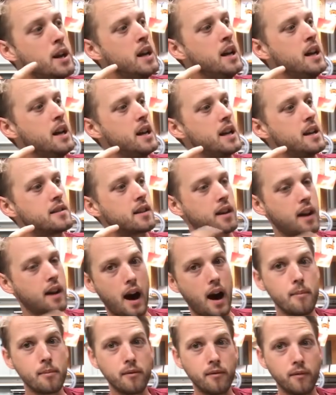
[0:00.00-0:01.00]
It's a
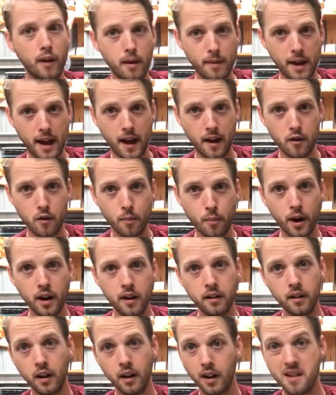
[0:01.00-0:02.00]
carbon fiber handlebar.
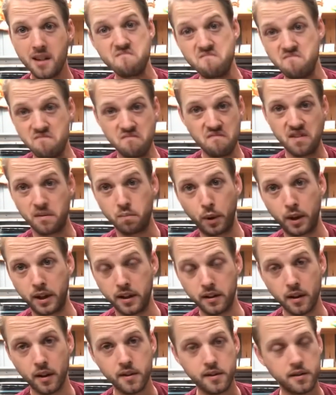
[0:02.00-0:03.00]
There's plenty
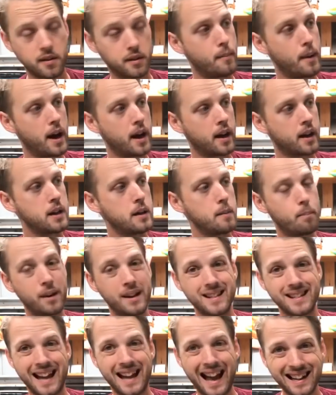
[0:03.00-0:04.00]
of those on the market, but
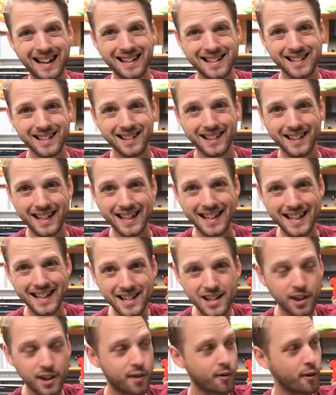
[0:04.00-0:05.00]
it's actually
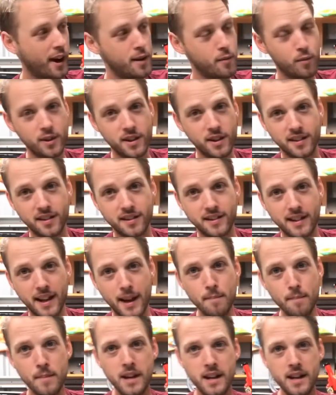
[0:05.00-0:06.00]
integrated with the
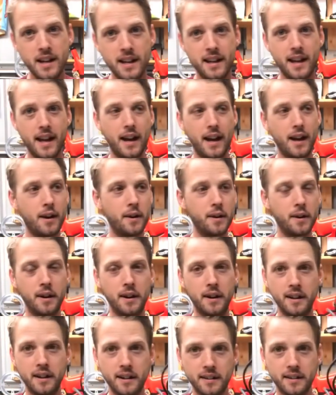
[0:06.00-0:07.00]
stem. Now,
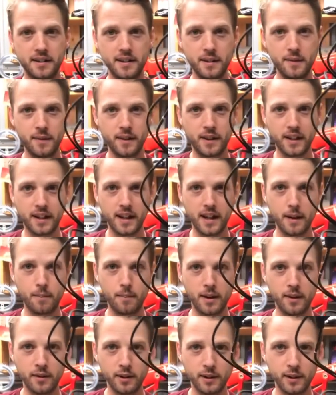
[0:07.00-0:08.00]
I'll see if you can get a
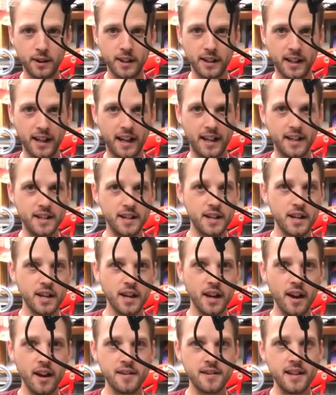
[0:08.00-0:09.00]
bit of a look at that. You can
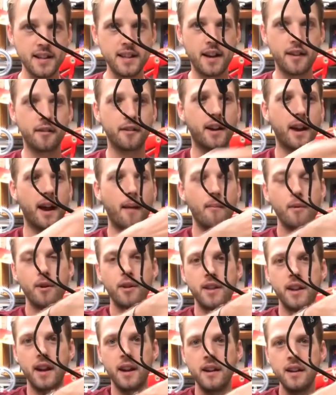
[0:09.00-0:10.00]
kind of see that on camera
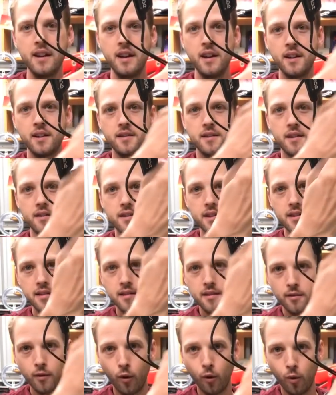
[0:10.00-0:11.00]
there. So this is
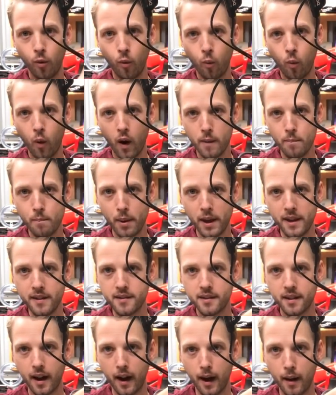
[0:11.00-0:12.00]
all one-piece
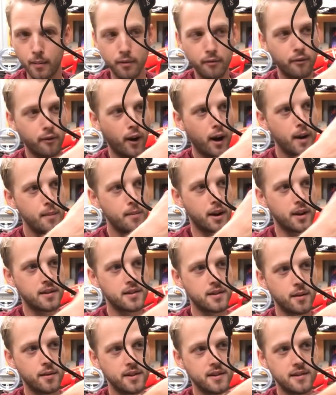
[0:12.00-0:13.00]
carbon fiber.
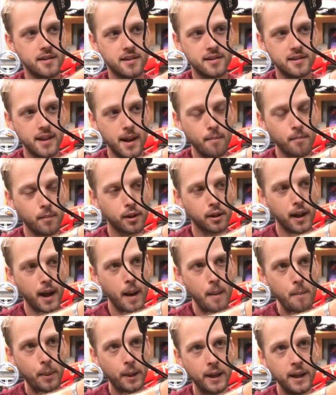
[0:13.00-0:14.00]
So it's the stem
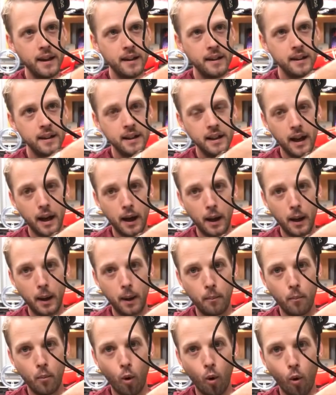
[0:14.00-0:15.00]
clamp here,
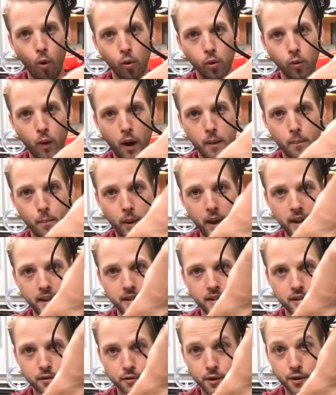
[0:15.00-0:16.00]
all one piece
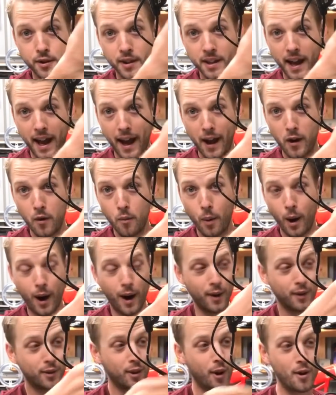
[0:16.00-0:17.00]
through to the
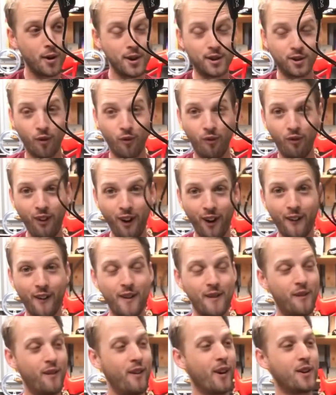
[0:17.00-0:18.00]
handlebar. So it's a very,
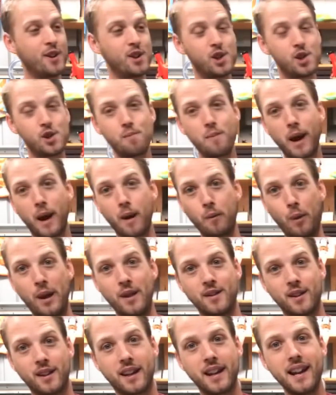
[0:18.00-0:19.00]
very schmick piece
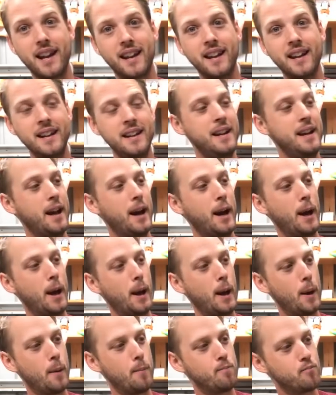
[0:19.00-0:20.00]
of kit.
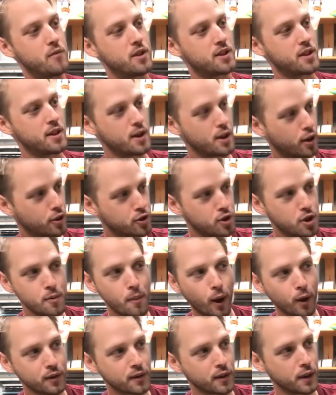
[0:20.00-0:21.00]
So you've got 2
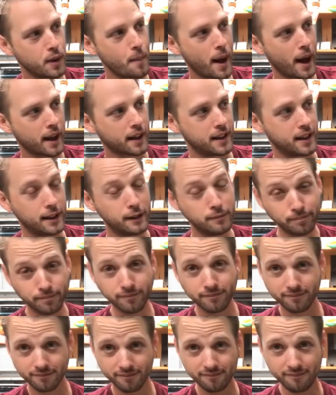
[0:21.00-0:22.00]
bolts on the back there,
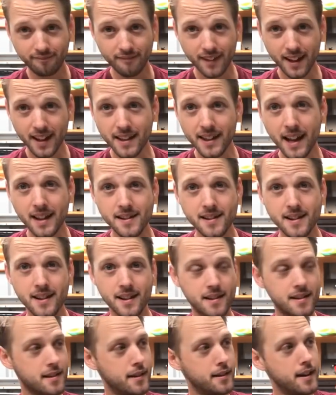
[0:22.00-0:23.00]
and that's
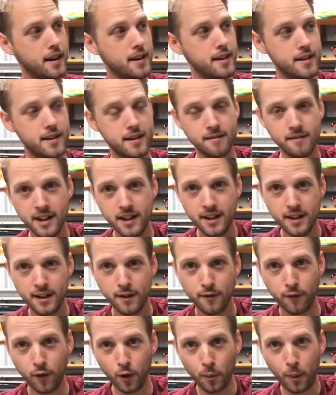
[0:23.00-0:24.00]
it. So none of the
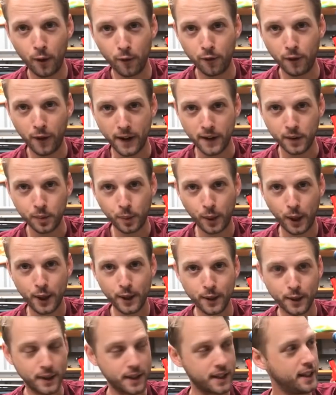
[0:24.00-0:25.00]
4-bolt faceplate
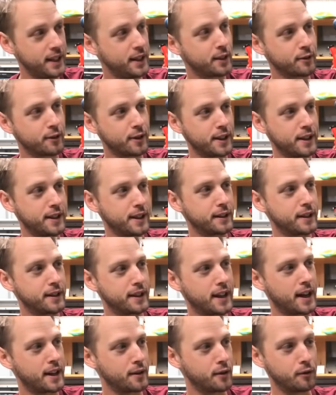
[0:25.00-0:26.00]
on here or anything like
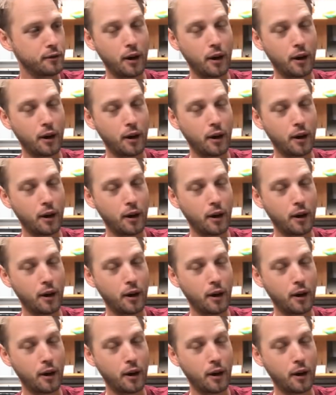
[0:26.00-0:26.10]
that.